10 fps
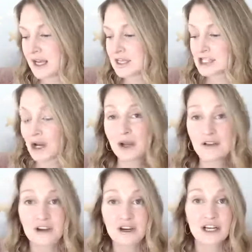So
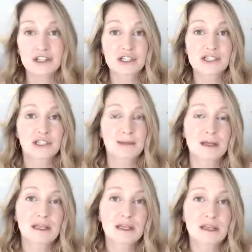if you're interested, I'm going
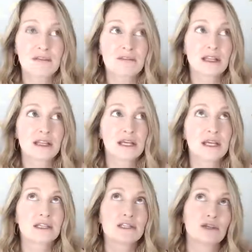to leave the
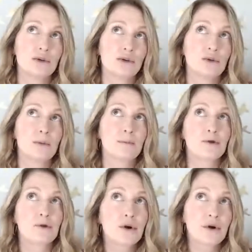link to the
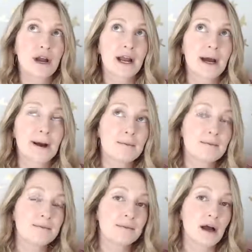program